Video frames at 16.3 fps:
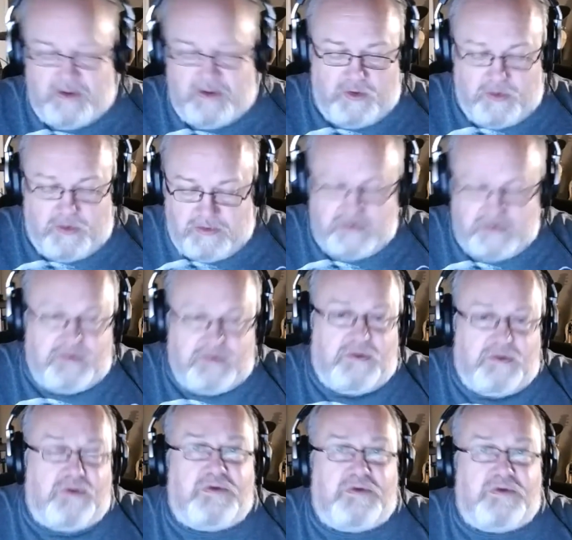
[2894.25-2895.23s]
or who
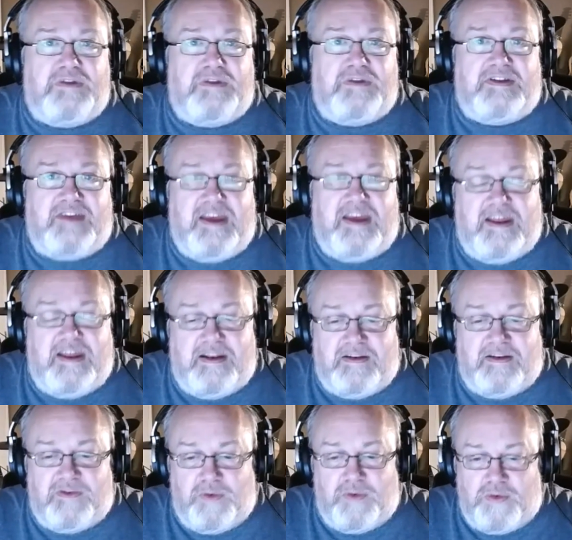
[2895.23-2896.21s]
couldn't
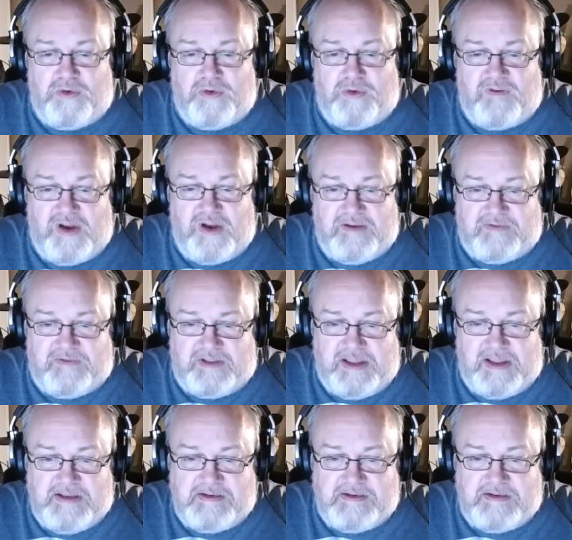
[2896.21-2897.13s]
attend, or who arrived late.